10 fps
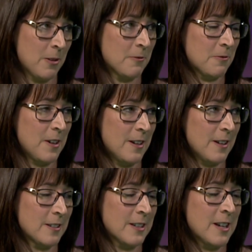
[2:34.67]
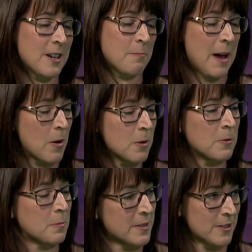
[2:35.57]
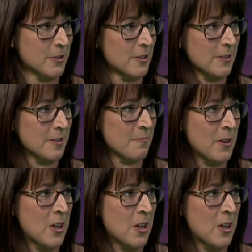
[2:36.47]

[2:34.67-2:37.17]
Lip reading: of powerful positions.